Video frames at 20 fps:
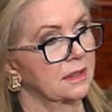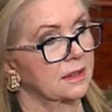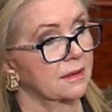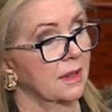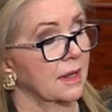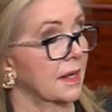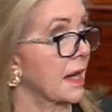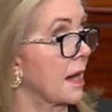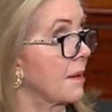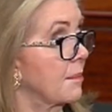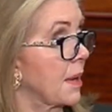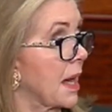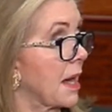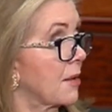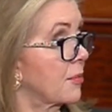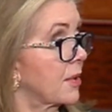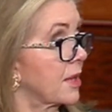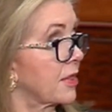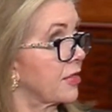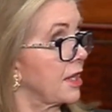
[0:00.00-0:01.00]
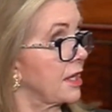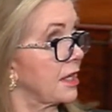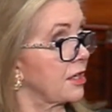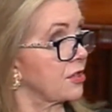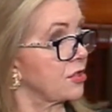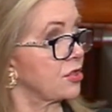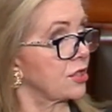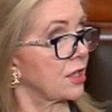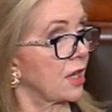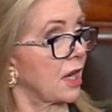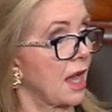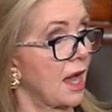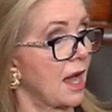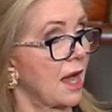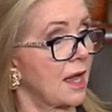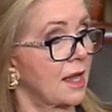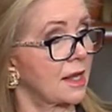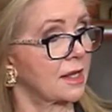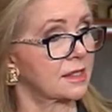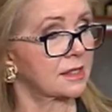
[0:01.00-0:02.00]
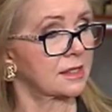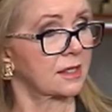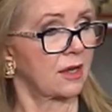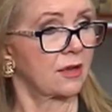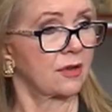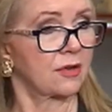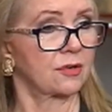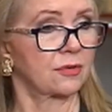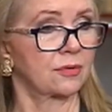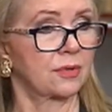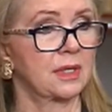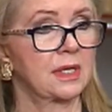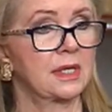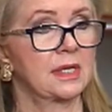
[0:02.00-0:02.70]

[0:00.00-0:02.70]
They got by with it in July, so